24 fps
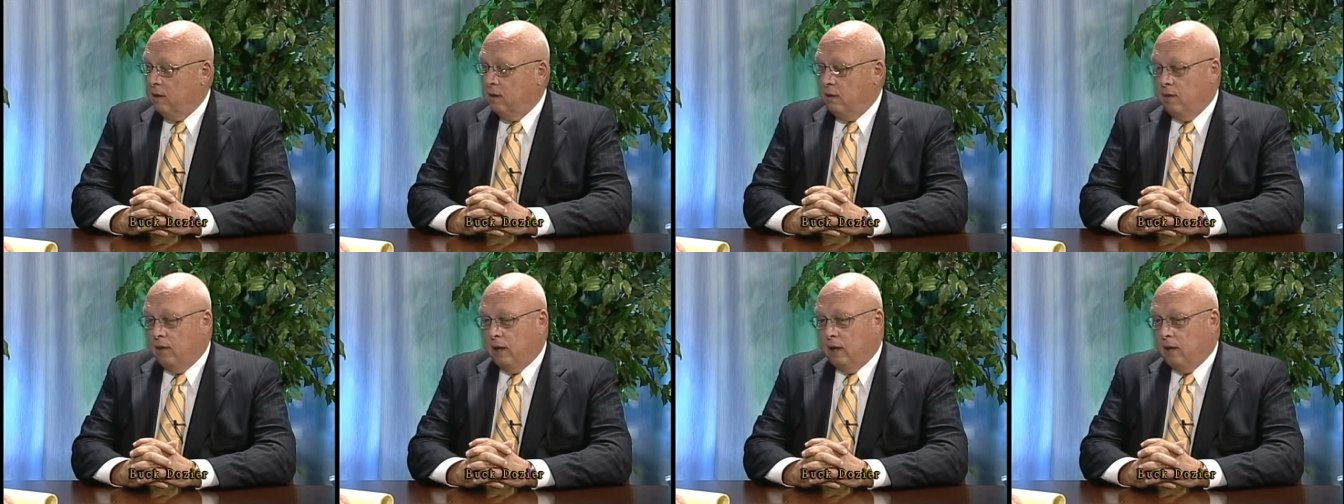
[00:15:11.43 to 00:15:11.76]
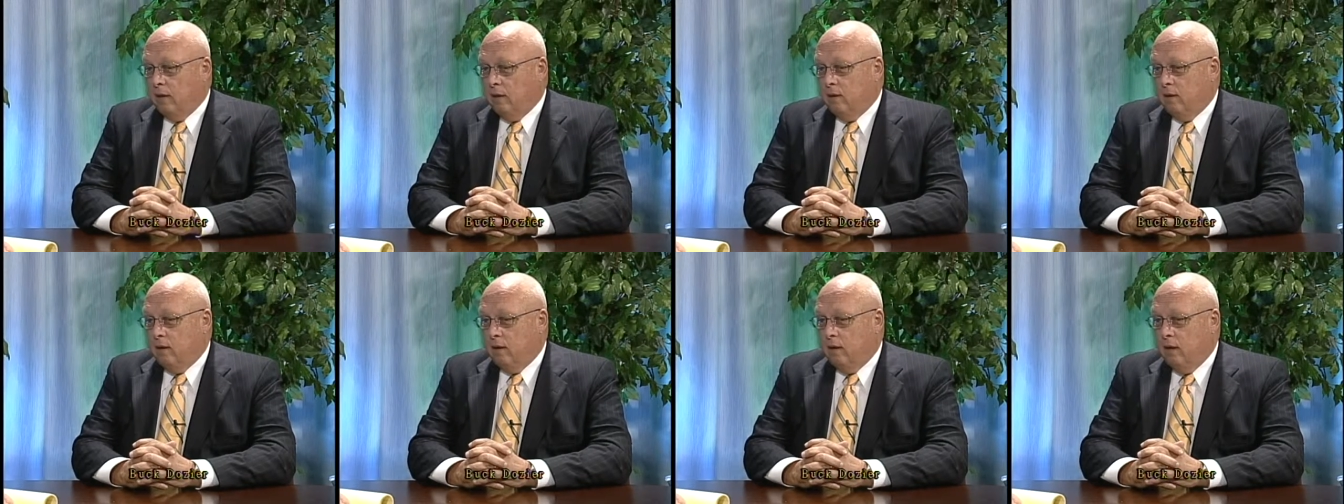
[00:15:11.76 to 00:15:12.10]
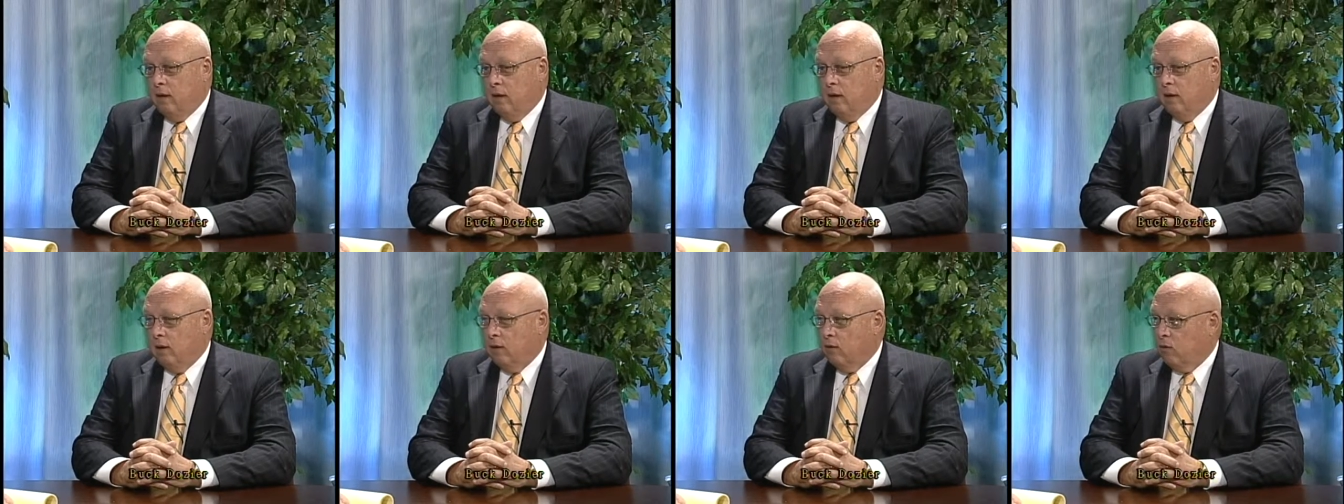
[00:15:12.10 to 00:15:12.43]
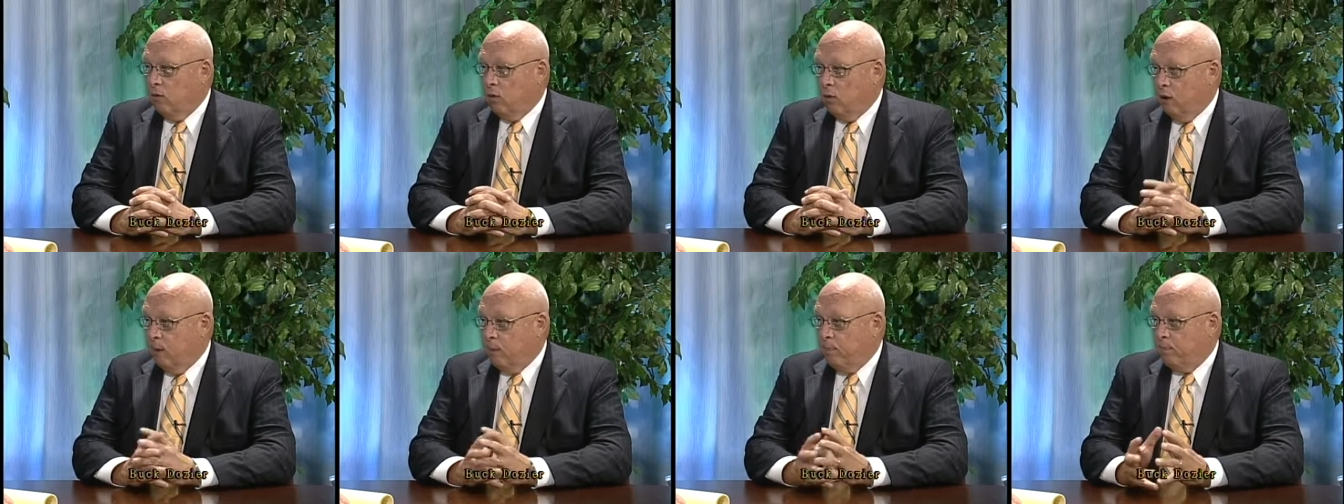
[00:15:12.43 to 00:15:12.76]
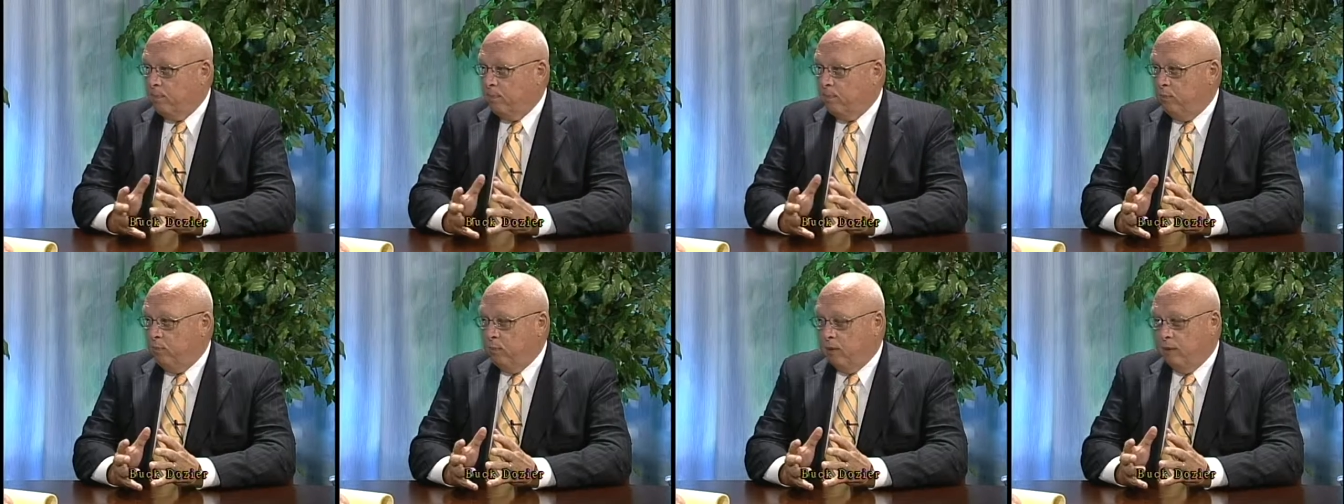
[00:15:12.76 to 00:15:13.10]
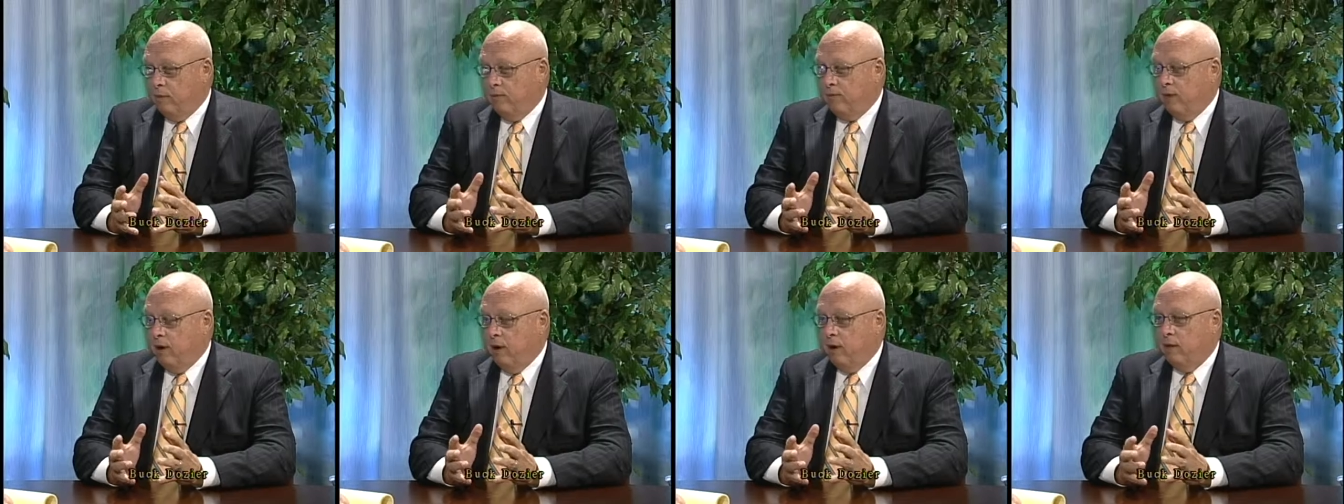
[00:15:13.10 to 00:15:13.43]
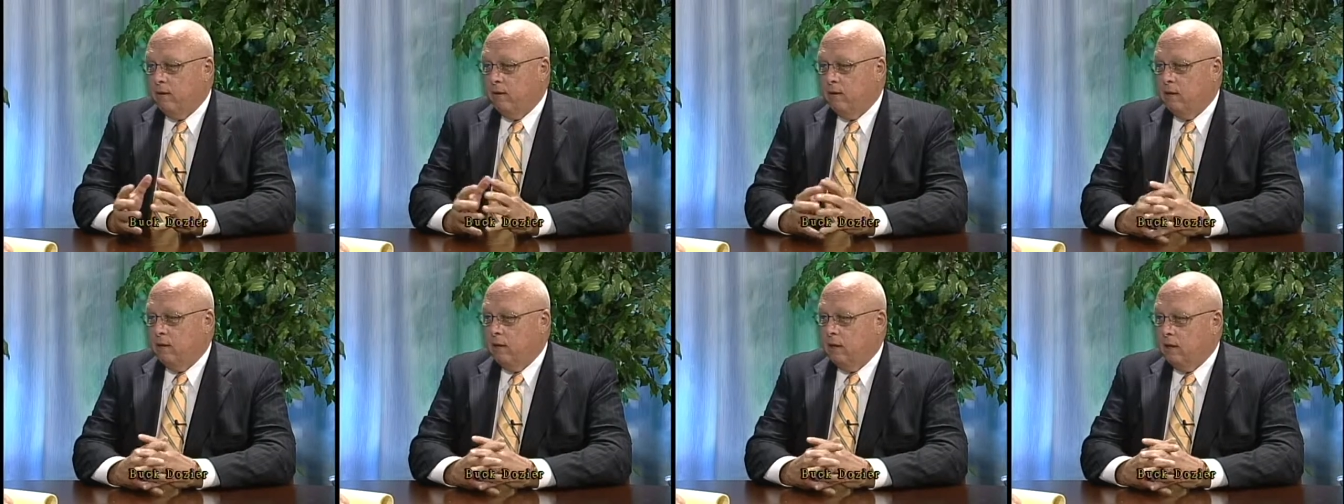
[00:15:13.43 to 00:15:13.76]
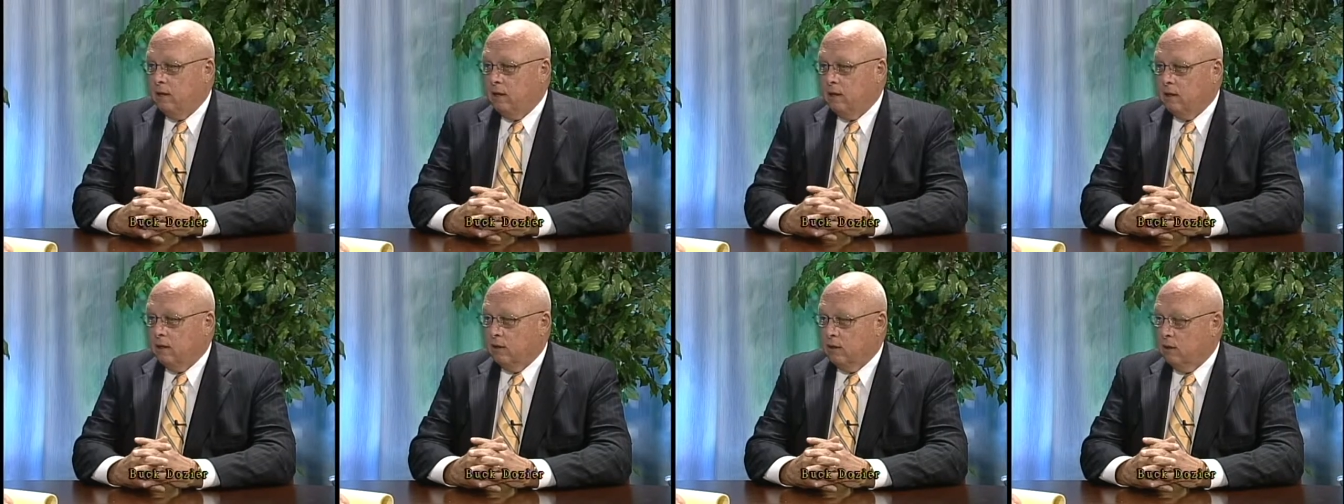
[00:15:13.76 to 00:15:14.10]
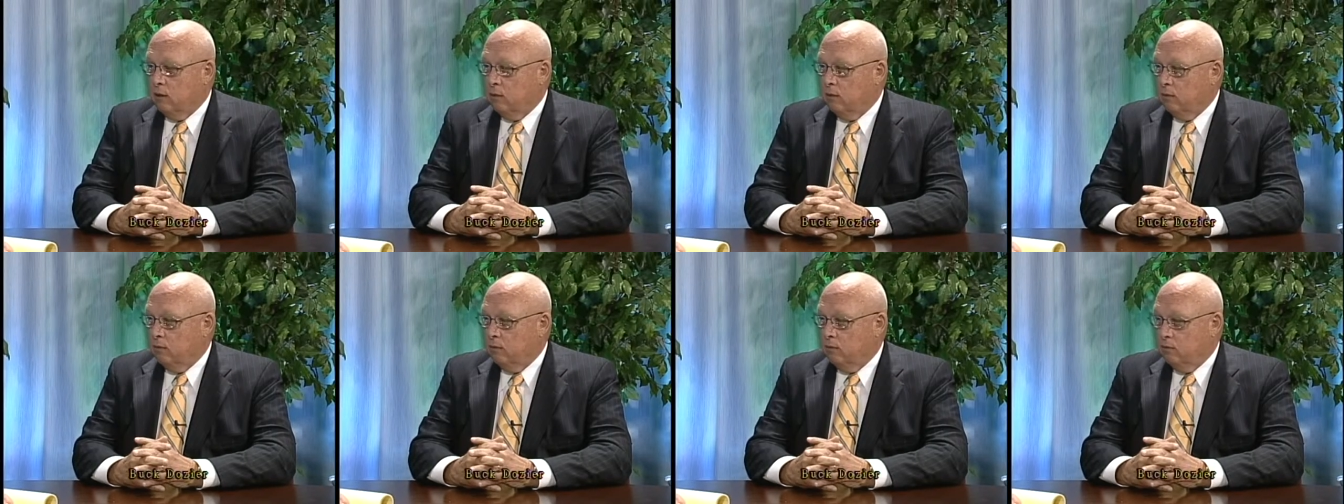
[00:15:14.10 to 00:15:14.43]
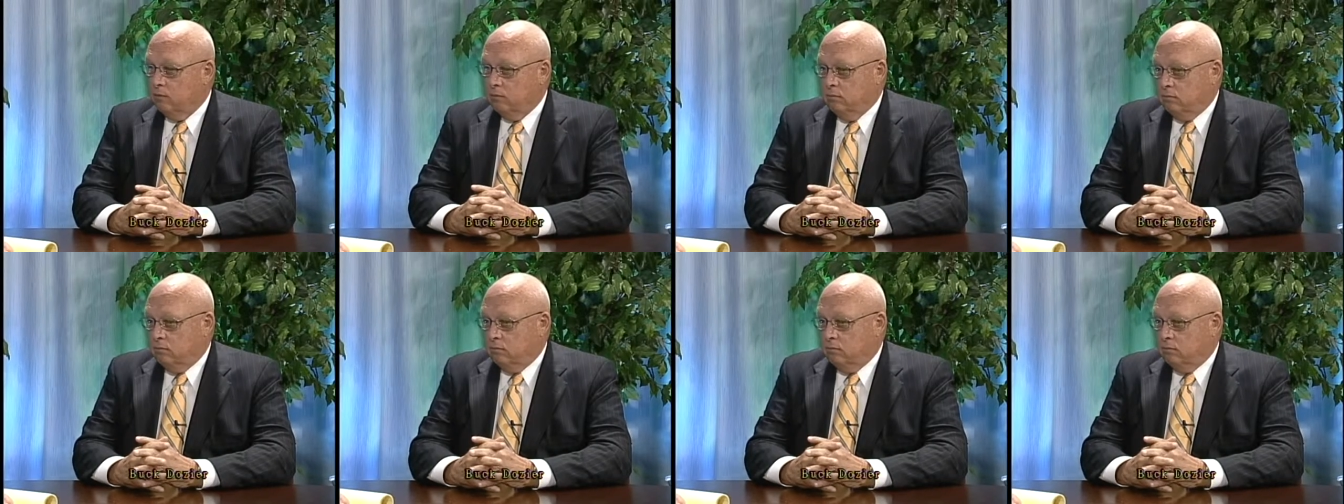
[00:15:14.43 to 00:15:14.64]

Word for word: that he didn't grow up with a father, he didn't know